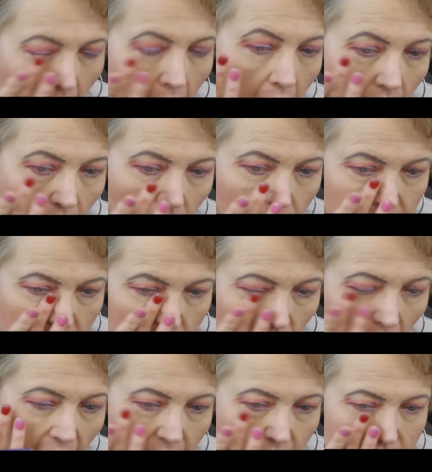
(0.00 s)
Oh, the
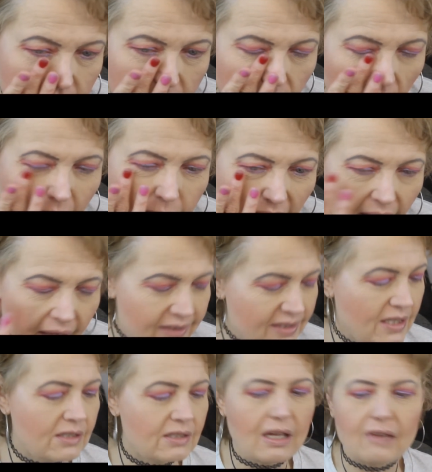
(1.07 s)
trials and
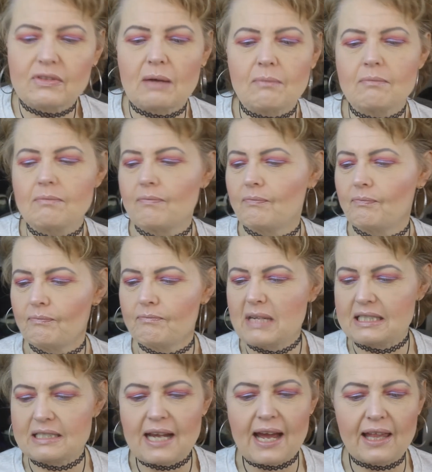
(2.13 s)
tribulations of the
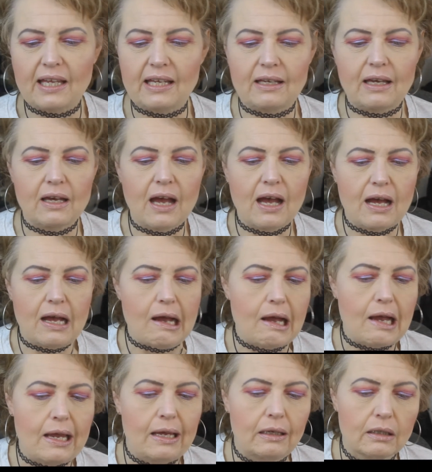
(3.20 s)
metallic
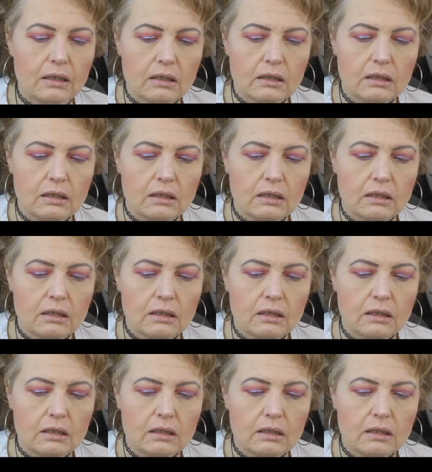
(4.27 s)
eye.